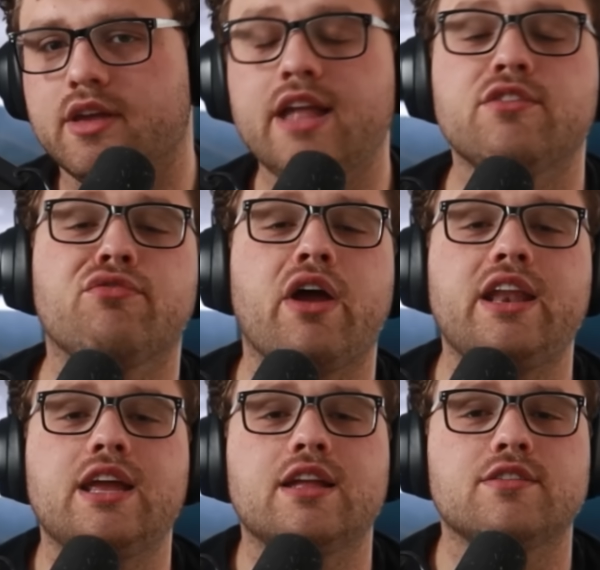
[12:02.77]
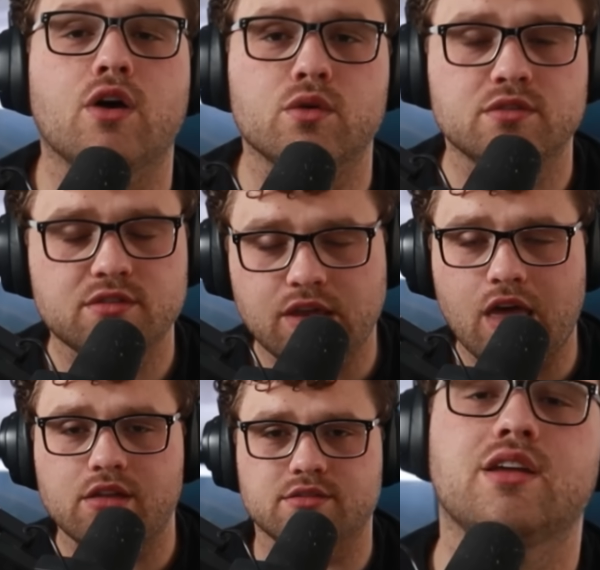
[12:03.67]
It's fighting its own
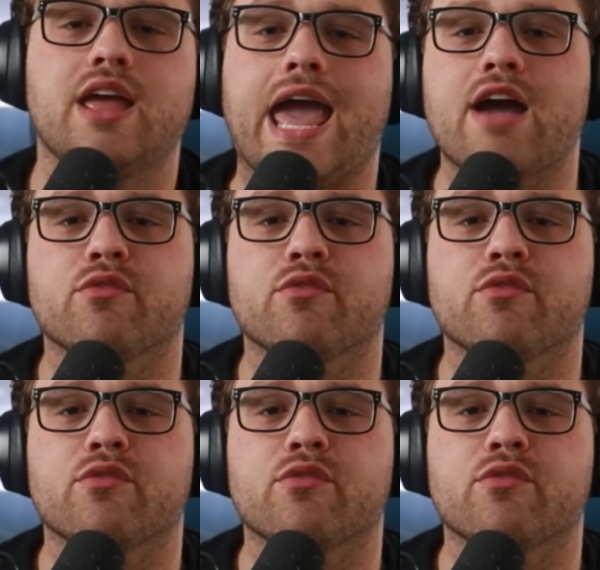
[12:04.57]
skeleton every